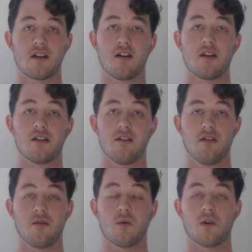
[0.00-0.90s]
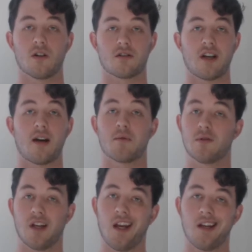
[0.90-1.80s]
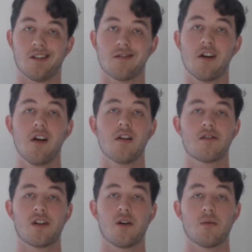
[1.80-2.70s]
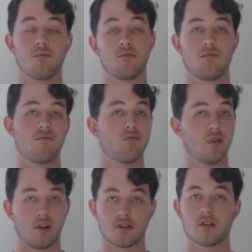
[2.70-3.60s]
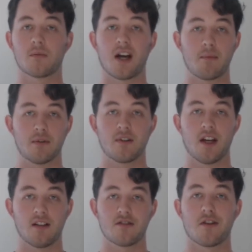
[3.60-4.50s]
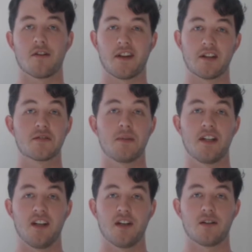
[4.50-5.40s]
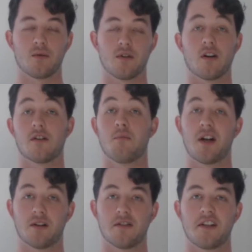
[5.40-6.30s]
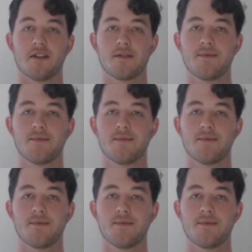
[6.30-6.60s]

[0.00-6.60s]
on your capital gains. So, long term capital gains, all things being equal, are the better deal.